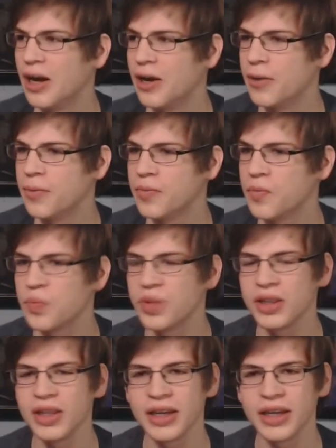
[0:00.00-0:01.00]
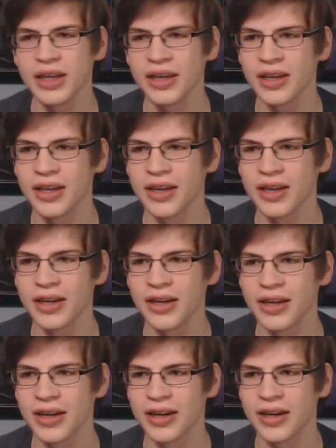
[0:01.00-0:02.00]
But like,
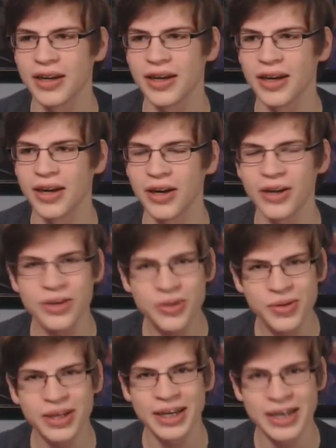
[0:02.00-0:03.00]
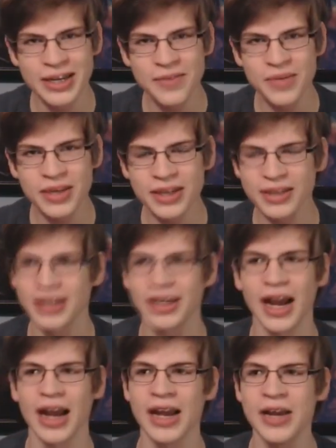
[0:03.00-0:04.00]
are you kidding me?
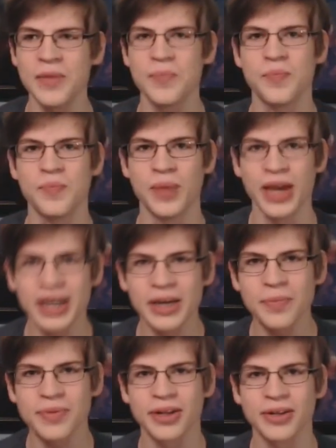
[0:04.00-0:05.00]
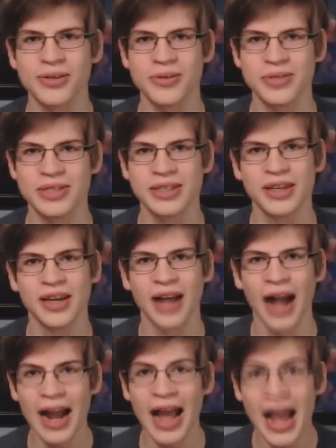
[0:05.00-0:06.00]
Like, I had to pick up clothes.
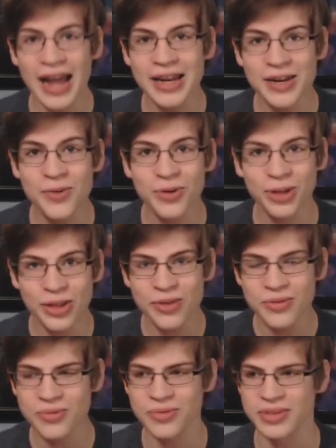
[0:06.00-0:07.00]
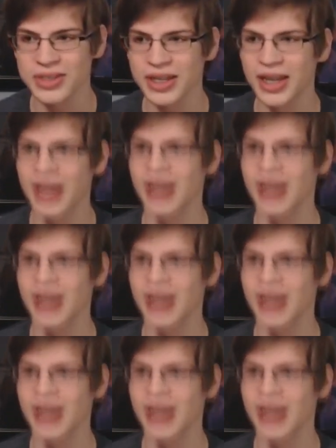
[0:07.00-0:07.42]
I had no clothes.